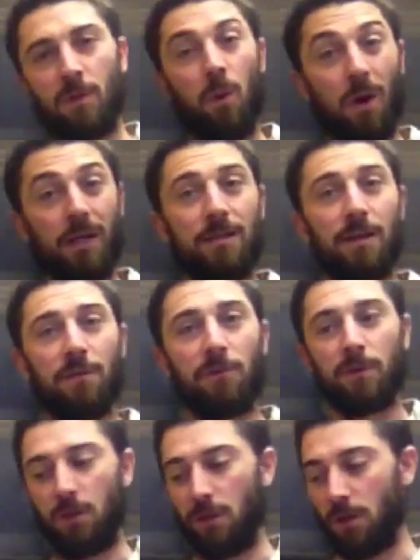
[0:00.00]
quite
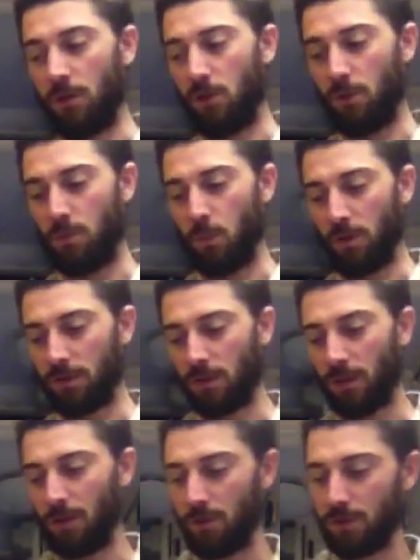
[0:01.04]
different, you know, you'd want to
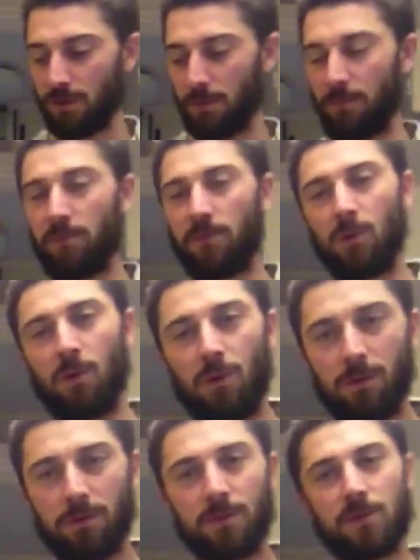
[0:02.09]
use them
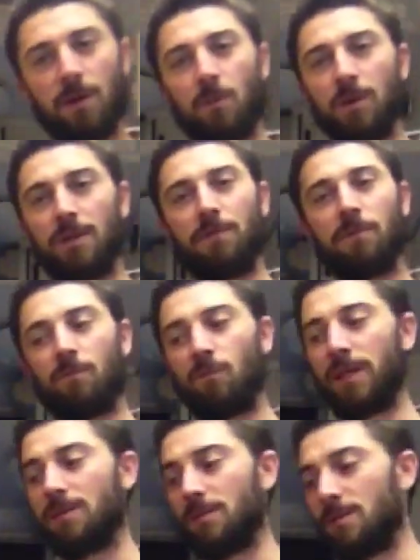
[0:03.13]
for somewhat different
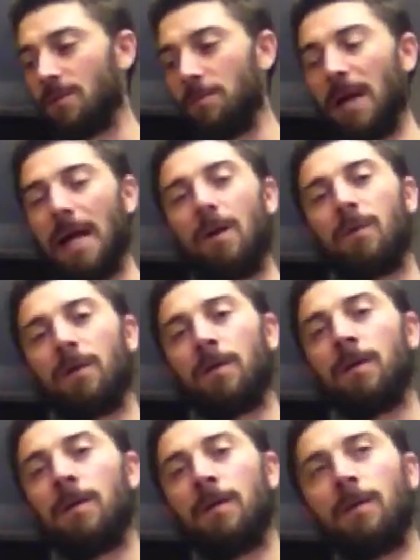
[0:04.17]
reasons. The
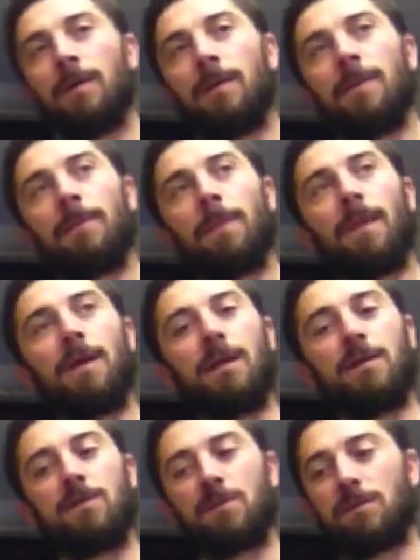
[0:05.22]
powder
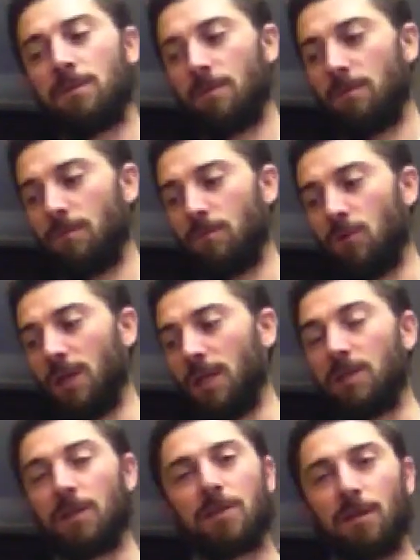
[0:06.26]
is really
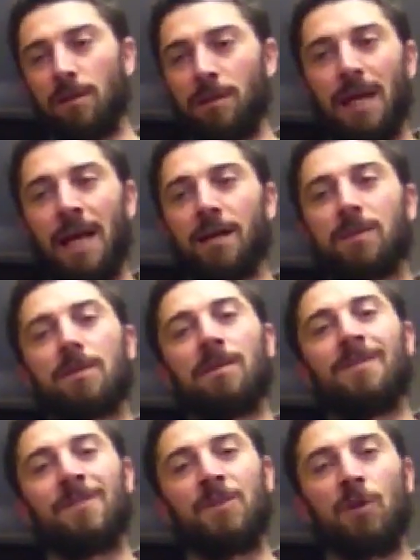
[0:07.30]
just an
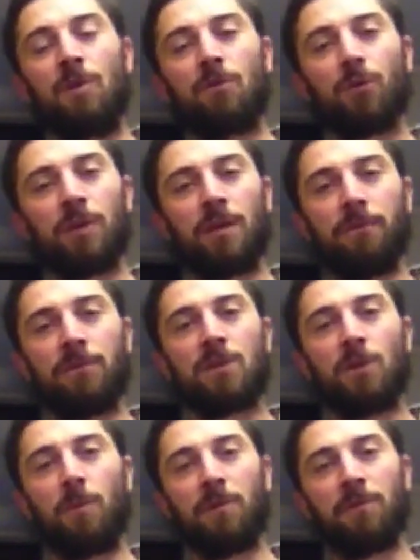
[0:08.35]
excellent nutritive
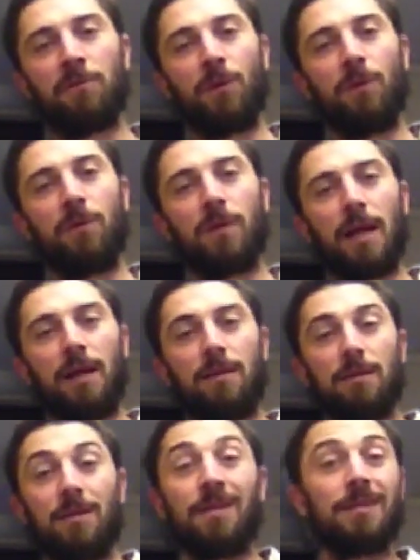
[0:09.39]
superfood and
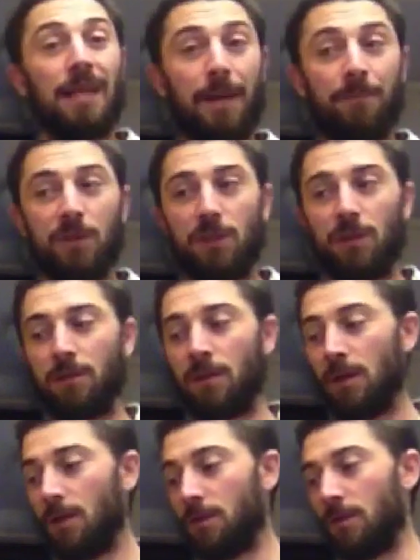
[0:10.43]
an adaptogen
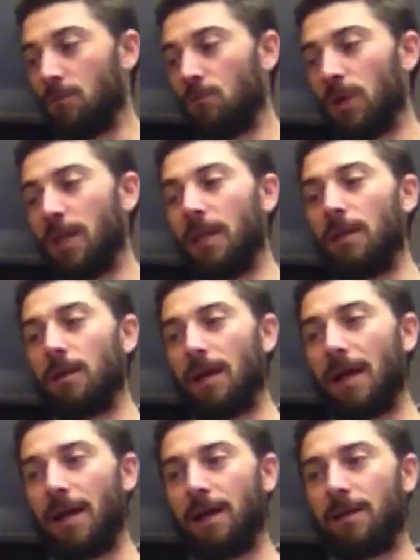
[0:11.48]
that really
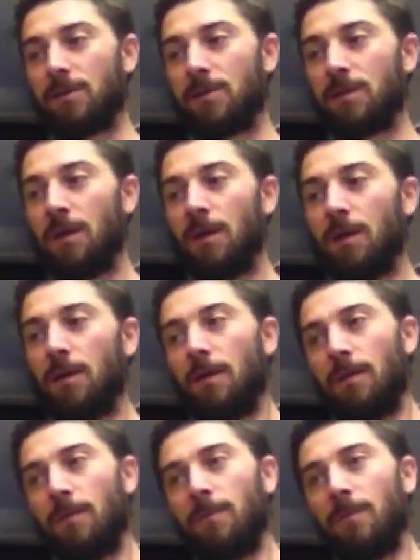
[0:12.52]
has
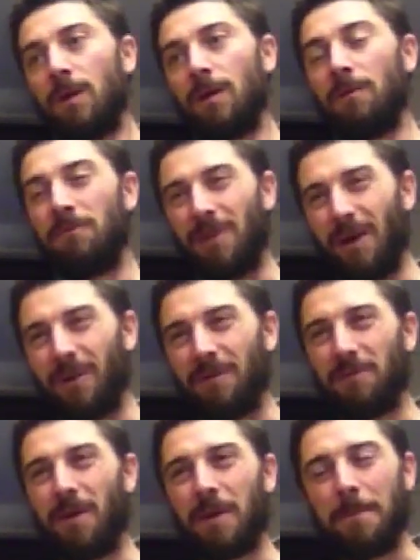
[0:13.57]
a very,
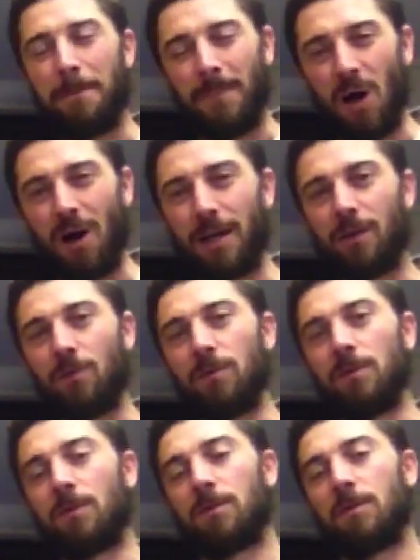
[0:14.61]
very mild